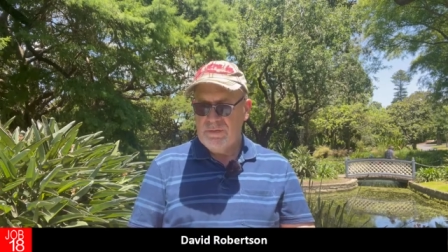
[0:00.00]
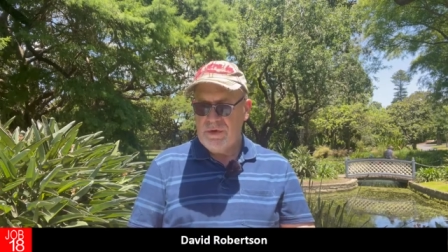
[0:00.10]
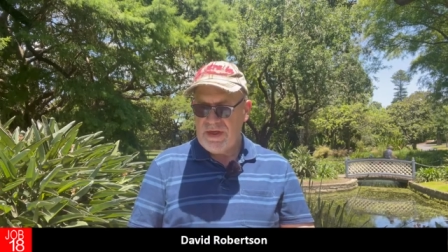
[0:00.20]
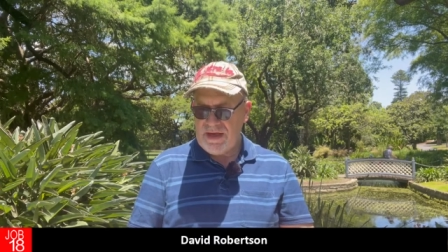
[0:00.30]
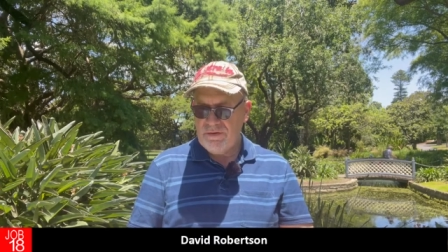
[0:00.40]

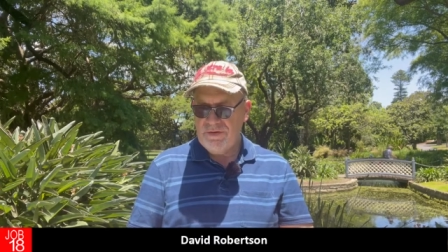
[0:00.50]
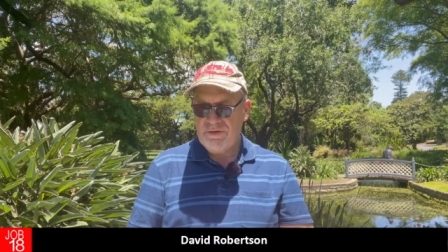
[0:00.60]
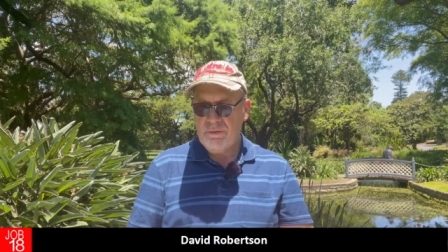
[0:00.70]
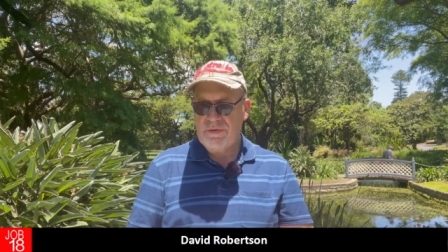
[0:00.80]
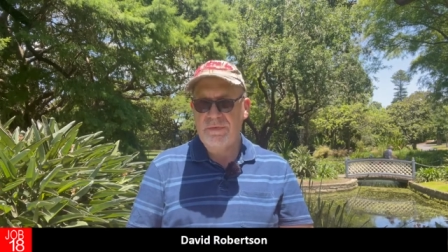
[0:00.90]
With
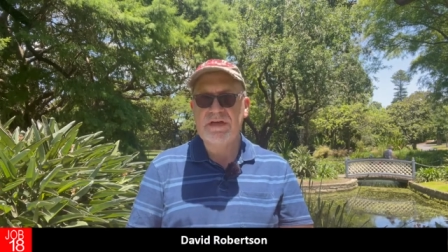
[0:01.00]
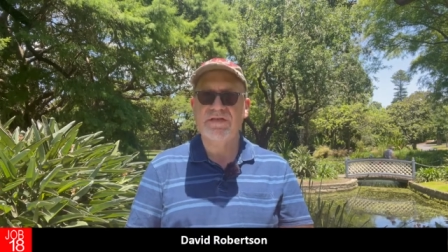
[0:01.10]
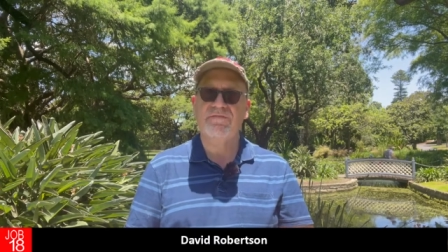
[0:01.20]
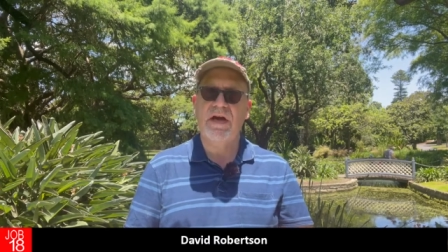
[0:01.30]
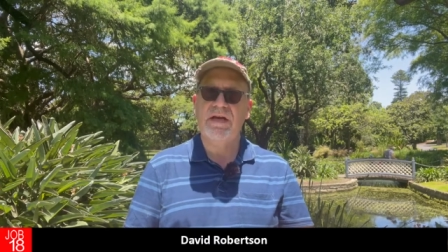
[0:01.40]
health, with
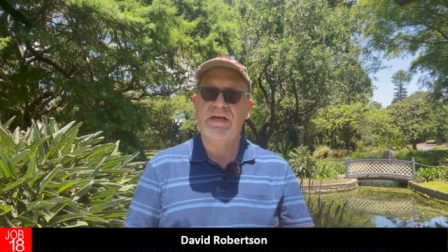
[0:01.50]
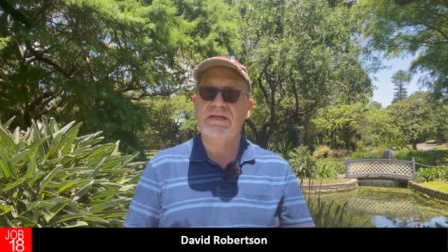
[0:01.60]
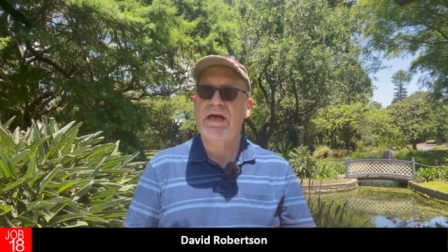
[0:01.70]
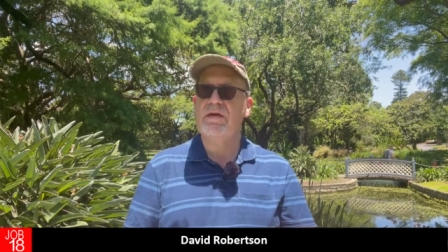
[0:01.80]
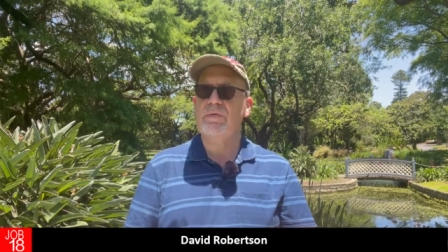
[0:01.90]
peace of mind,
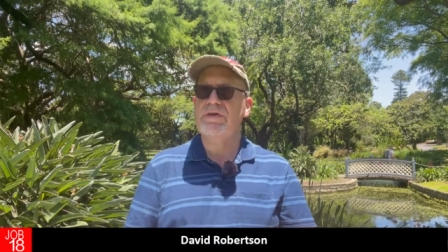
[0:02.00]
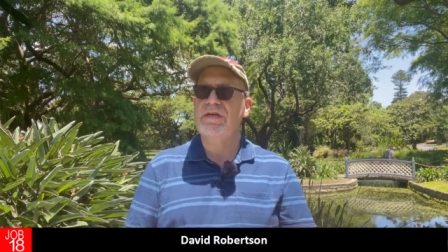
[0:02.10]
and with